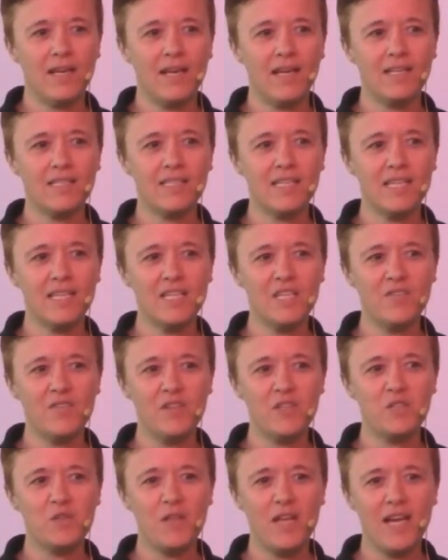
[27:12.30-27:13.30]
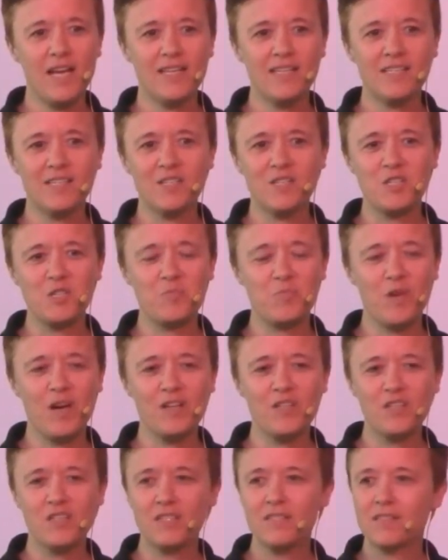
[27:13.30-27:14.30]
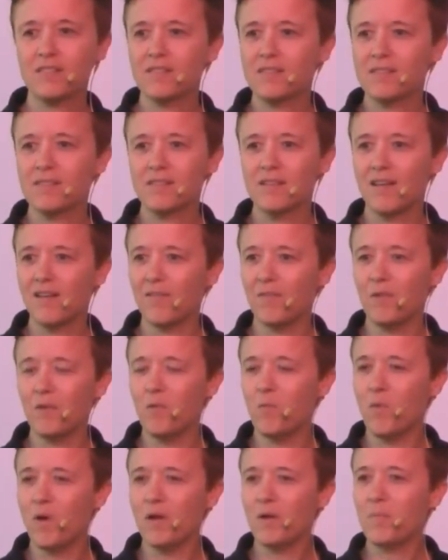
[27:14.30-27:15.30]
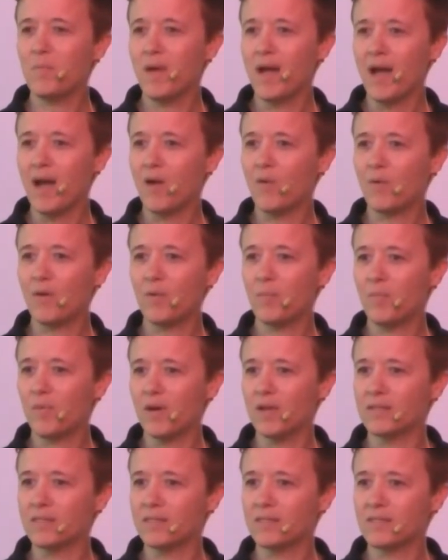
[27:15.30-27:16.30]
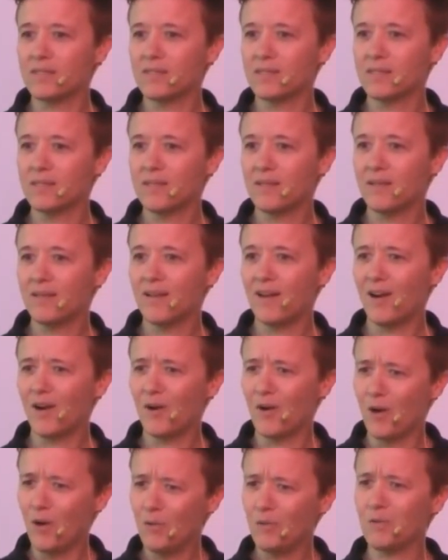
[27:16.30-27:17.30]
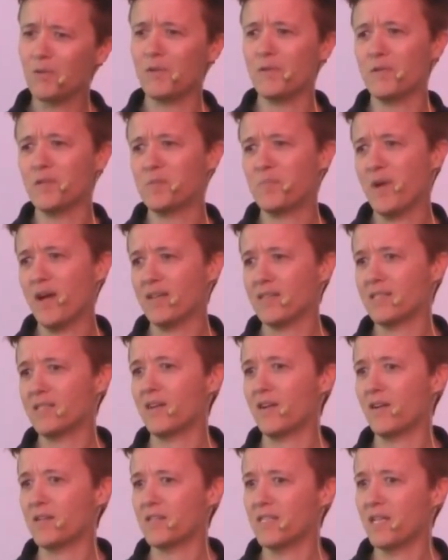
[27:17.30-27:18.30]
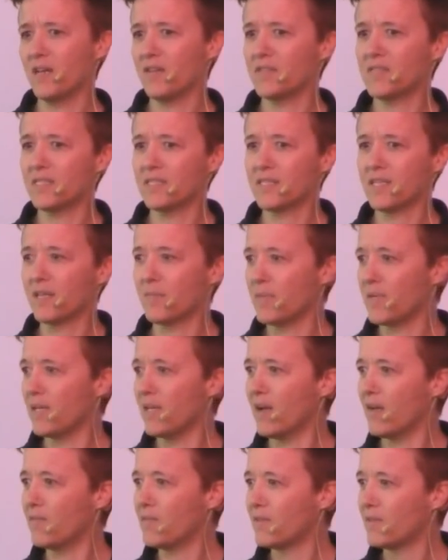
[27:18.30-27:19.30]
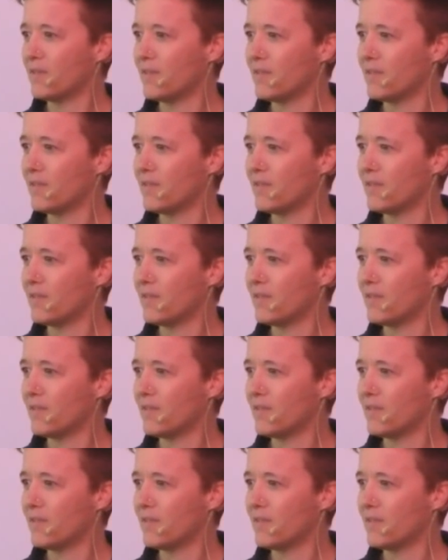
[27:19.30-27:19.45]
as individualized expressions of the one power and presence. Our only response to ourselves is, can be love.